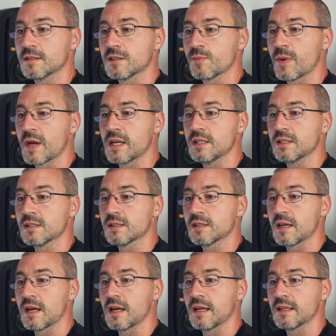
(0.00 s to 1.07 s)
space
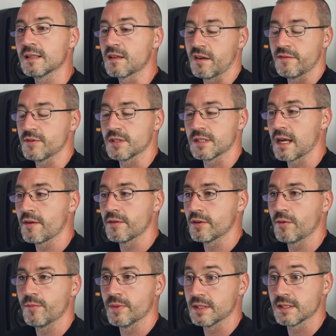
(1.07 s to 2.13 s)
and I've just
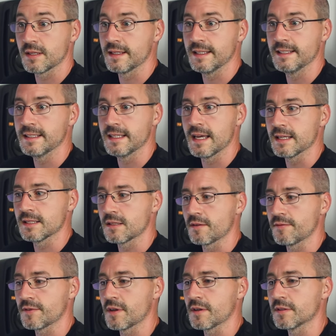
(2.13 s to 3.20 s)
carried on because I need to get
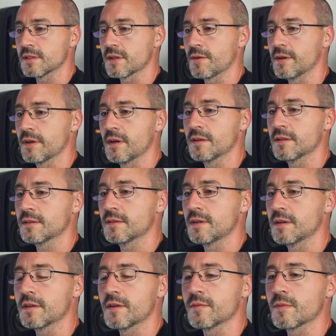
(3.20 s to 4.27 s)
stuff done. So
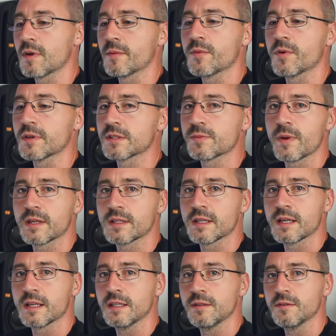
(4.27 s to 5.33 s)
I'm not
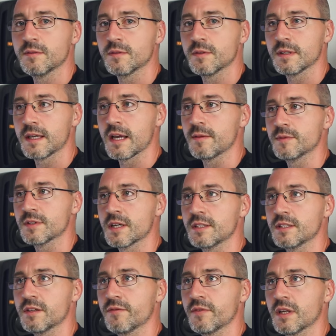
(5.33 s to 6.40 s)
expecting any
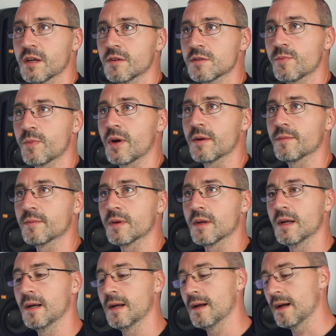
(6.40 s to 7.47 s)
game-changing videos, but
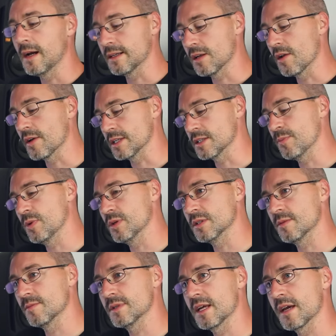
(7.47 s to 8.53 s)
I'd like to
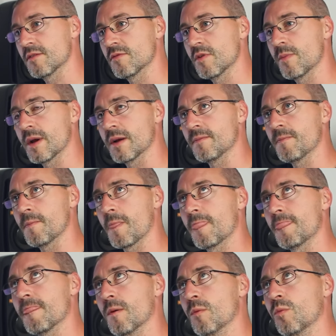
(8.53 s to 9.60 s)
put some together about
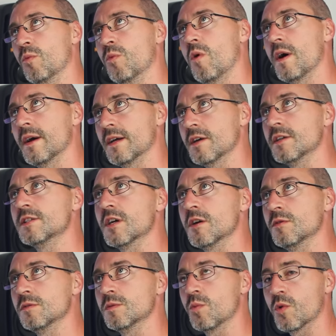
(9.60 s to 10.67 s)
why I
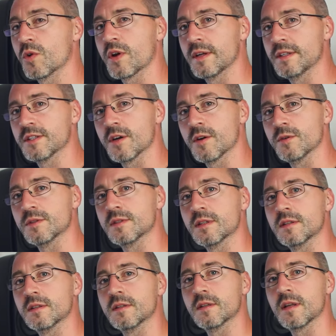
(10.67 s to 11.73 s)
chose what I chose
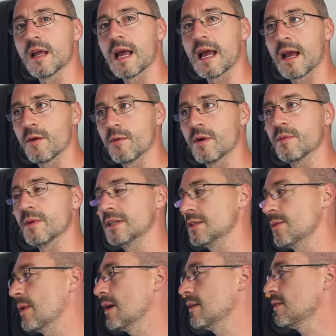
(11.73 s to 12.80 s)
and how I
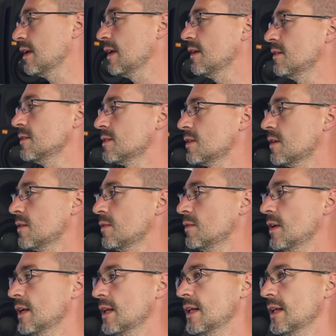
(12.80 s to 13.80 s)
went about it. So